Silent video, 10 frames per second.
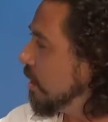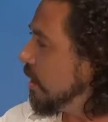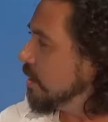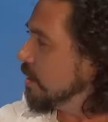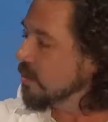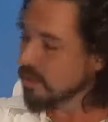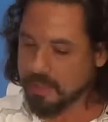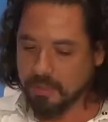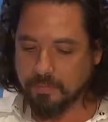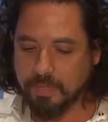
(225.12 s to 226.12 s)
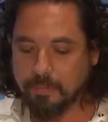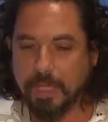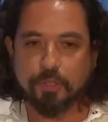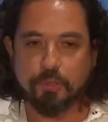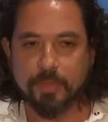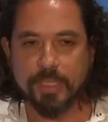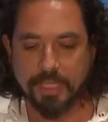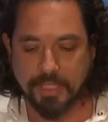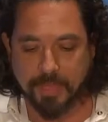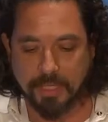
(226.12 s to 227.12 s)
and, and sort of the mushroom is
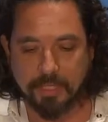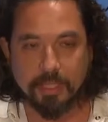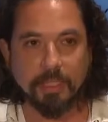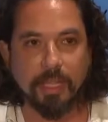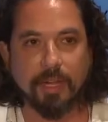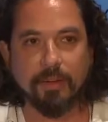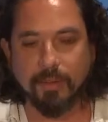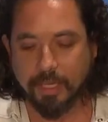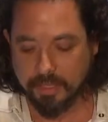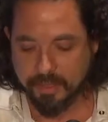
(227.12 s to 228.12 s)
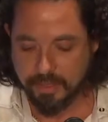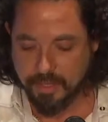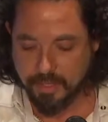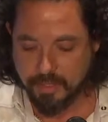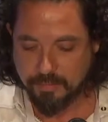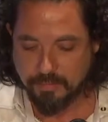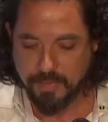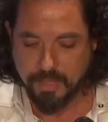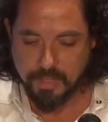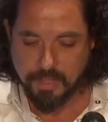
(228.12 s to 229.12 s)
suspended in air, right? Um,
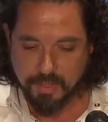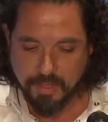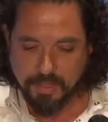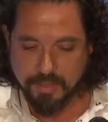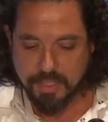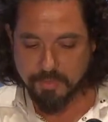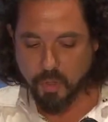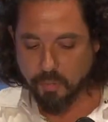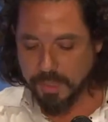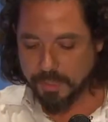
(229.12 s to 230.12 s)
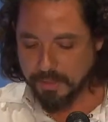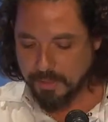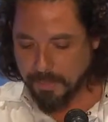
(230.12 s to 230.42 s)
this moment.